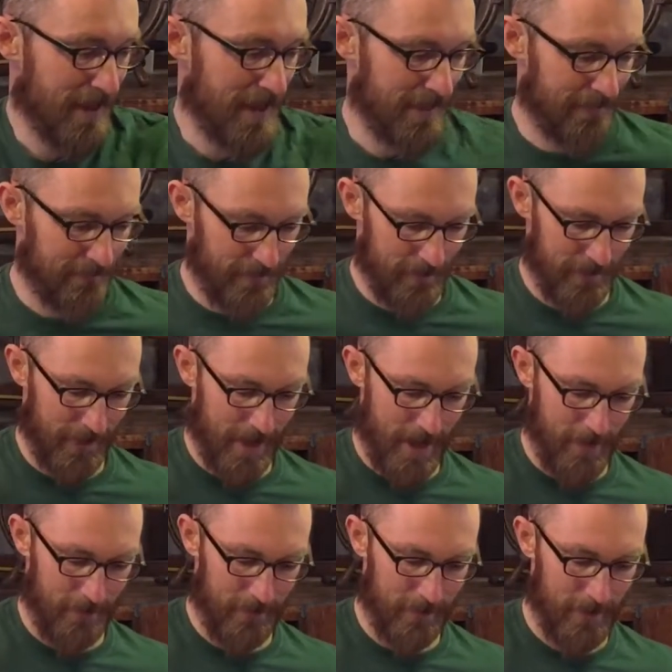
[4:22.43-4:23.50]
got everything
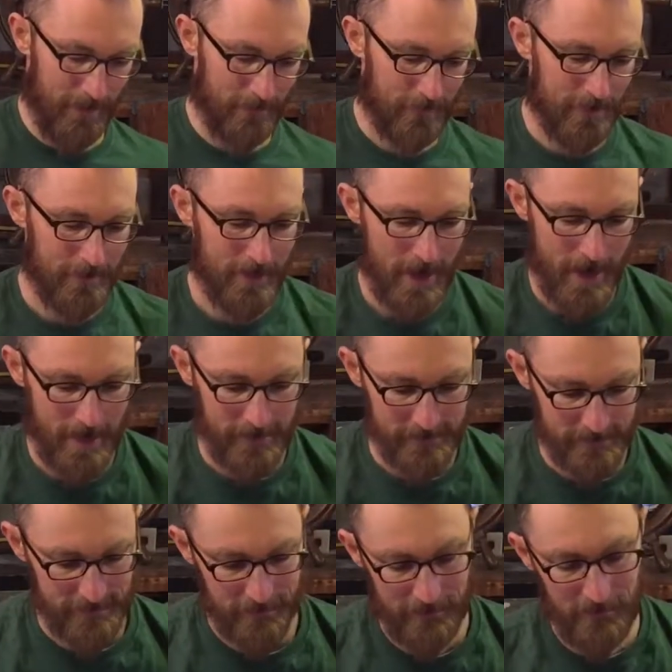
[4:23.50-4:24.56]
out, and I
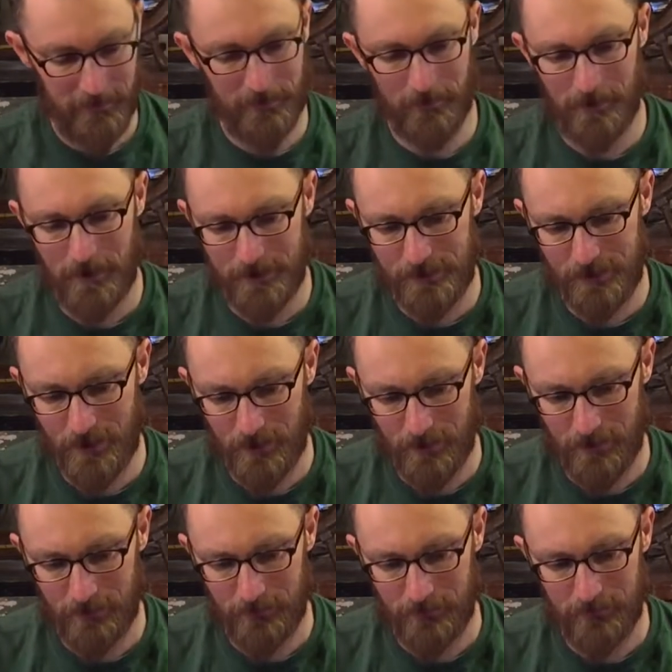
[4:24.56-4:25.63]
realized that the clutch
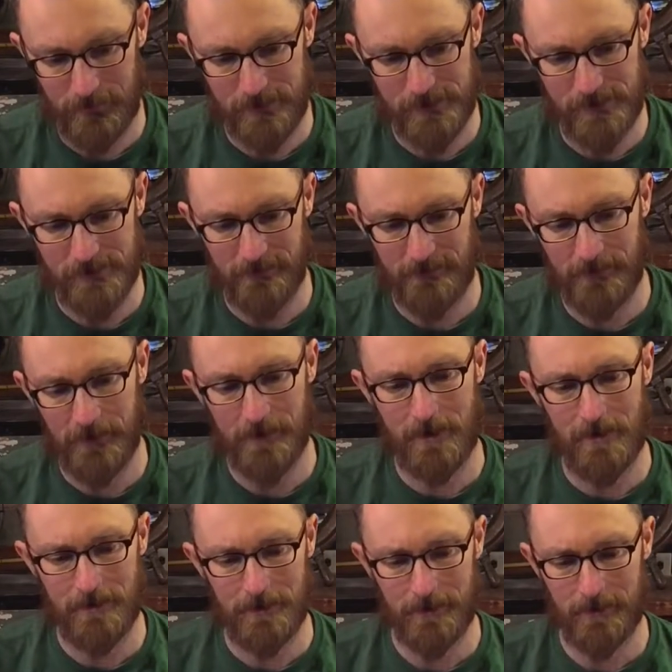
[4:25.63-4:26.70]
cone, which is a
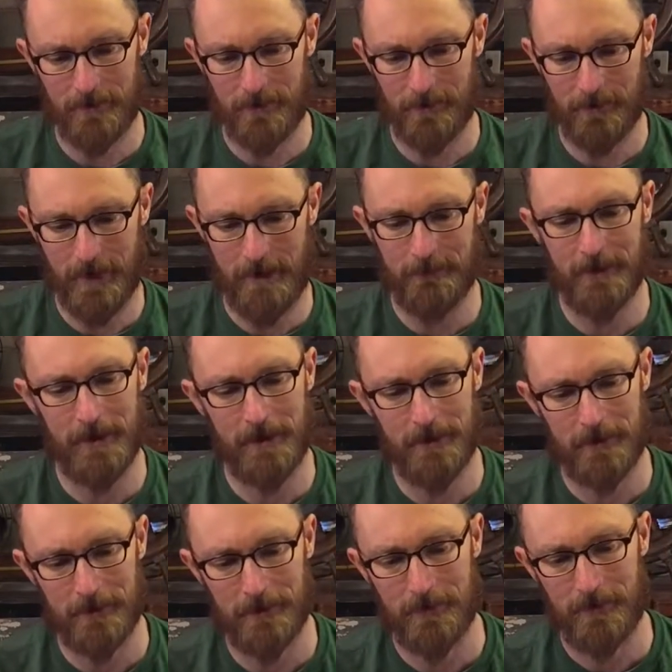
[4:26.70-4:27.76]
phenolic
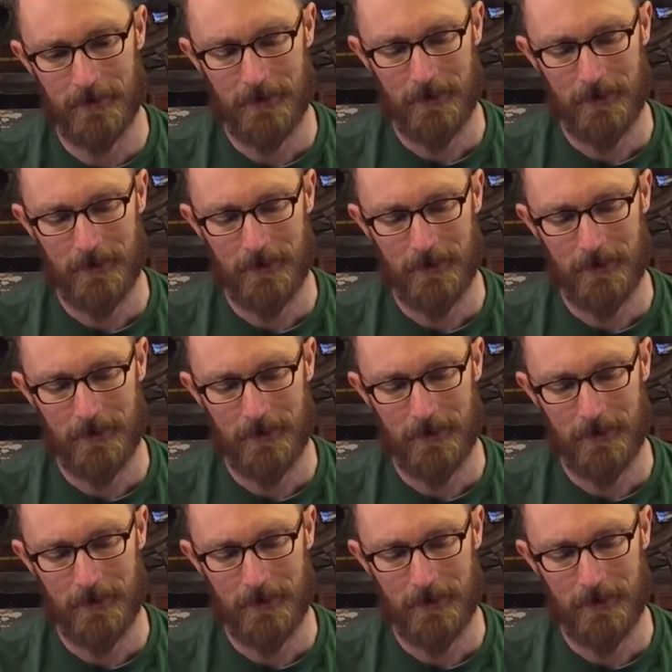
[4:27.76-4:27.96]
laminated